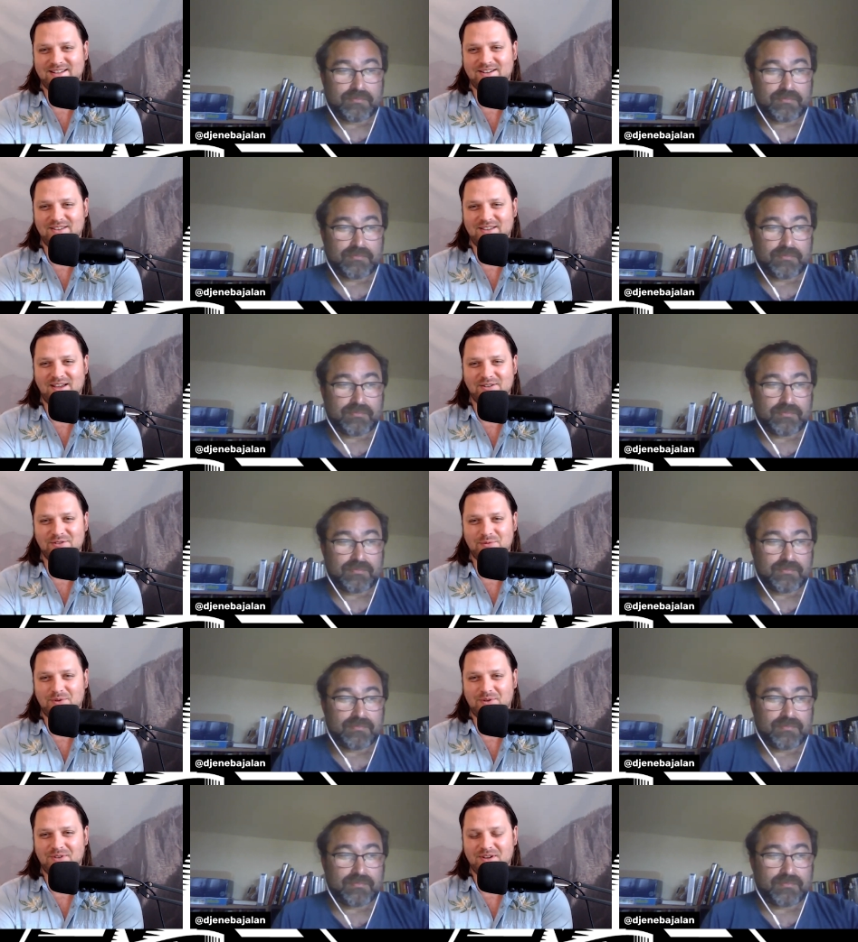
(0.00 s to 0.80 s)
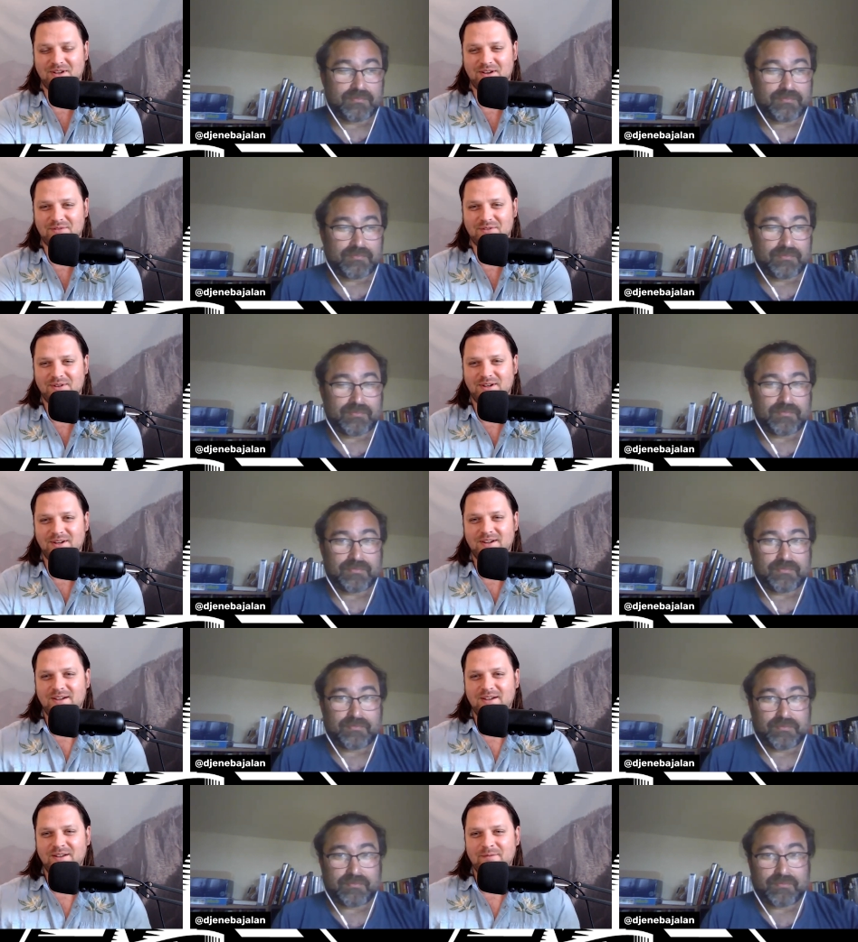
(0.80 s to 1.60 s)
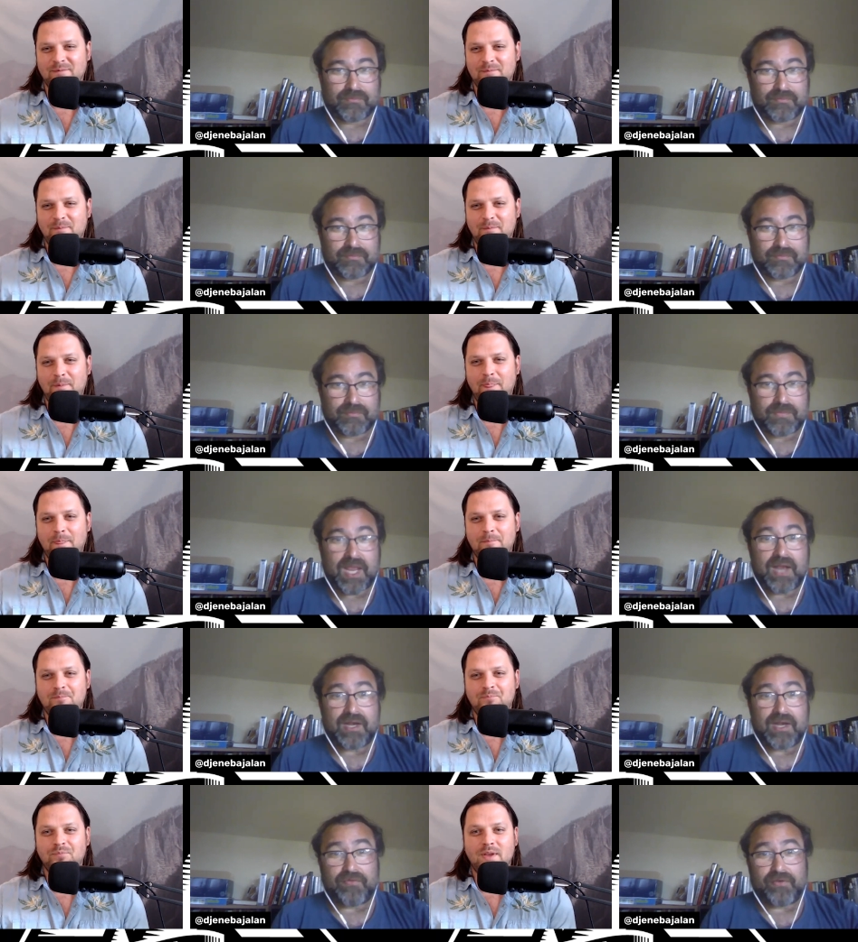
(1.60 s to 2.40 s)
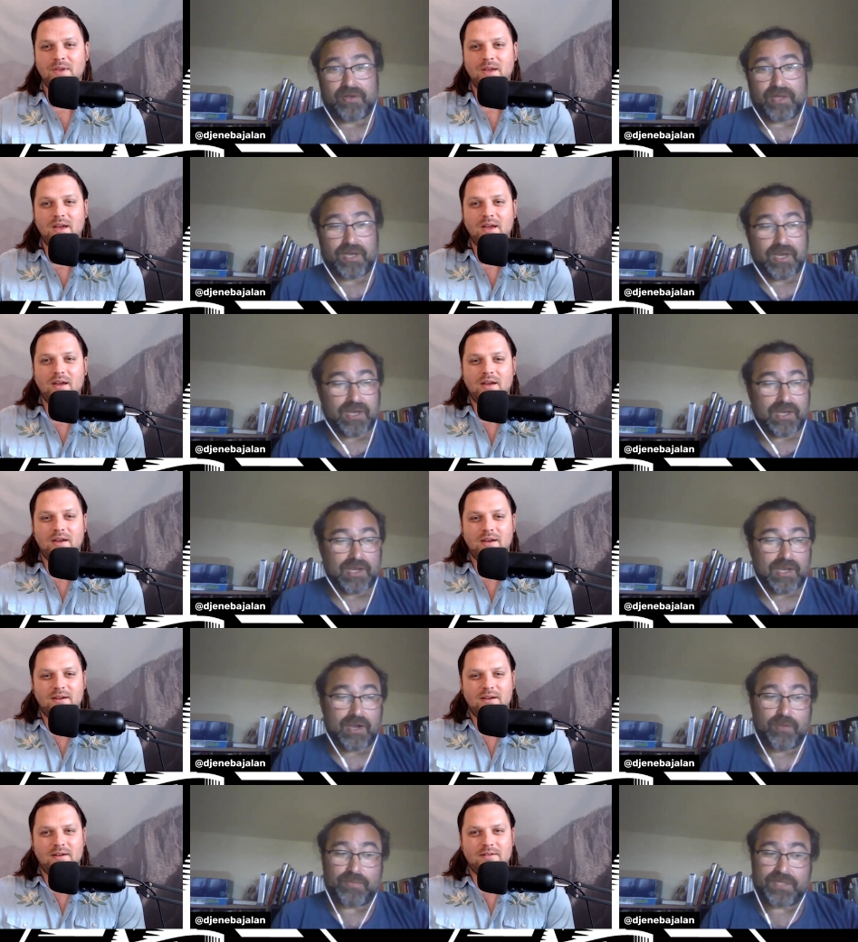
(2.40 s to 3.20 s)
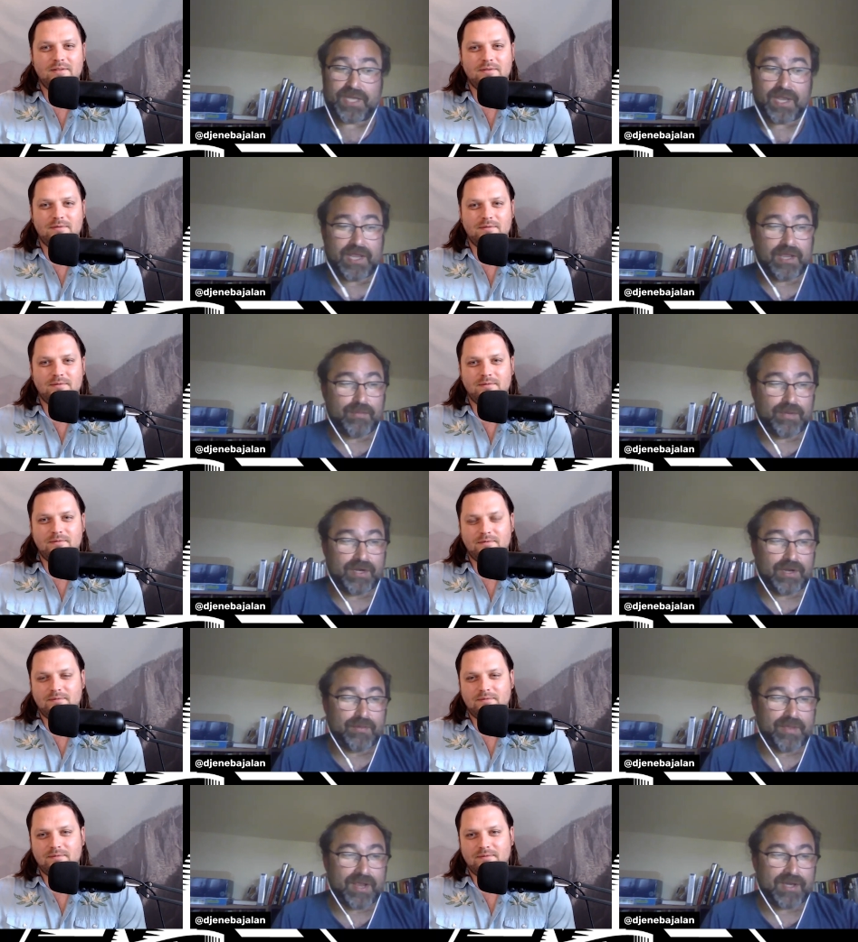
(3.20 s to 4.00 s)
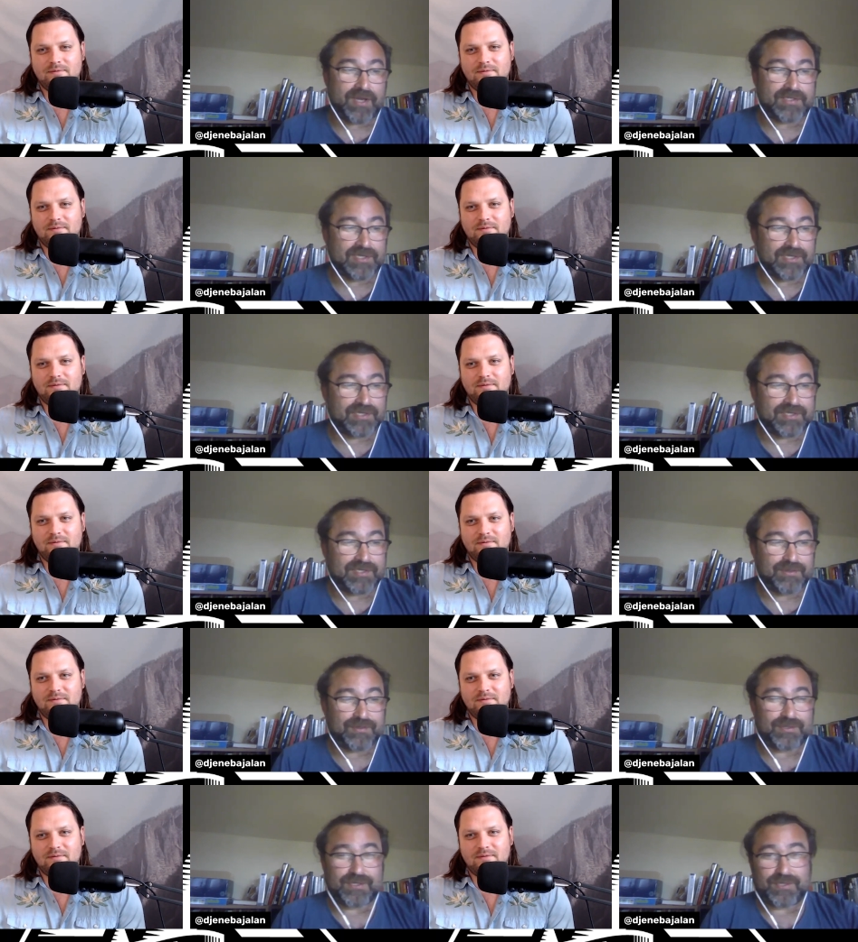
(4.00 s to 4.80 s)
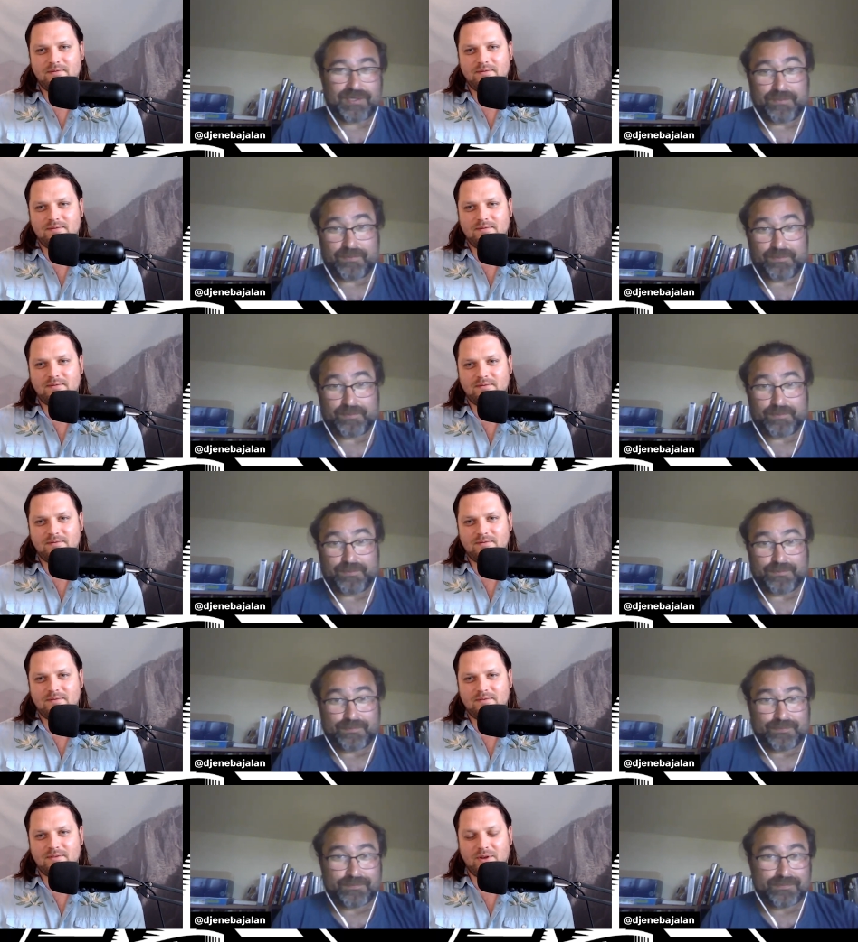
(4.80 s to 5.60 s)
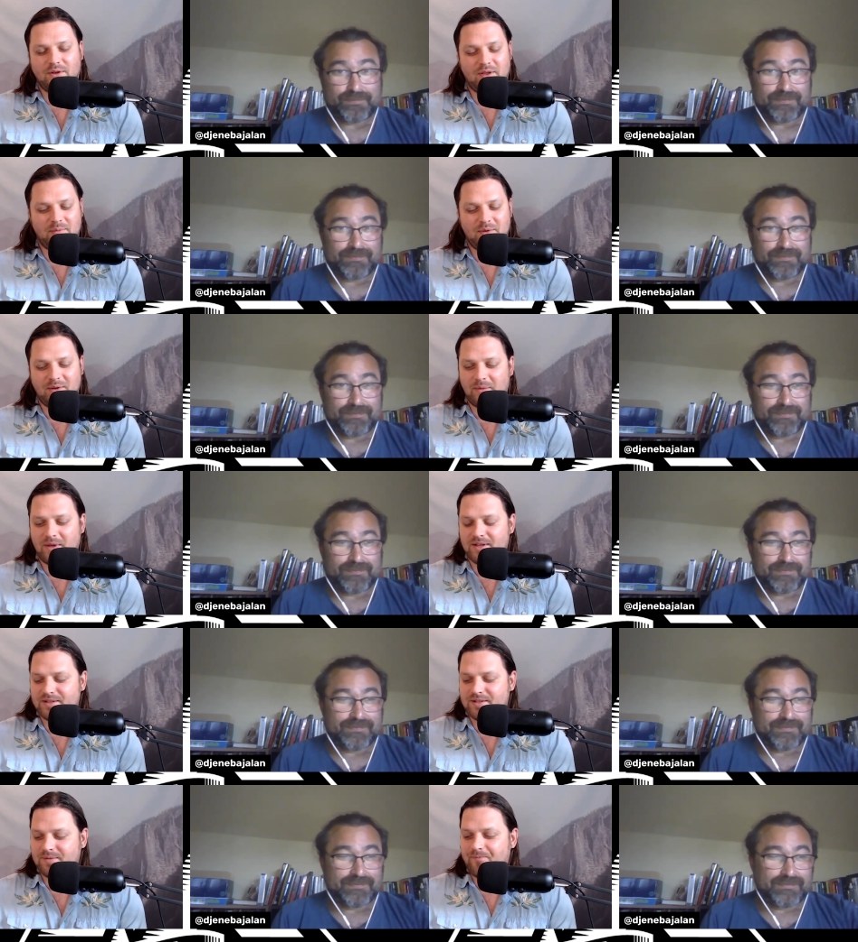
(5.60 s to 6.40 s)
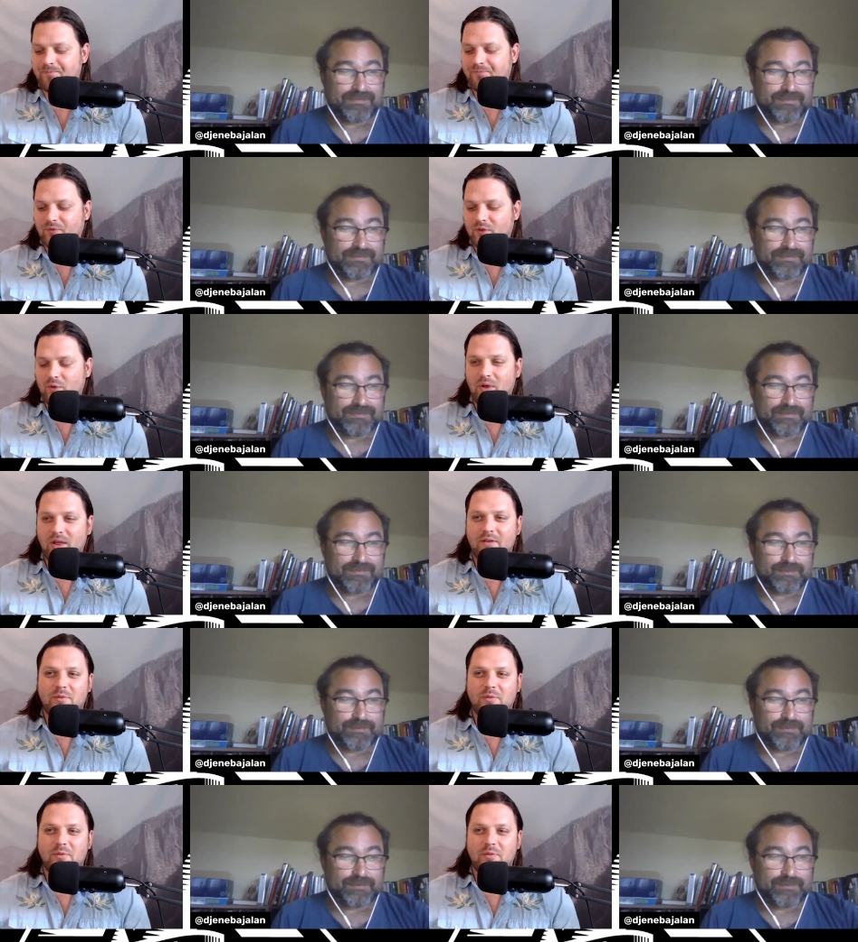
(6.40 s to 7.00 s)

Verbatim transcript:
Speaker 1: anton jaeger's work enough
Speaker 2: yeah, definitely. I hope to get him in our magazine soon too. Oh,
Speaker 1: that'd be amazing. Well,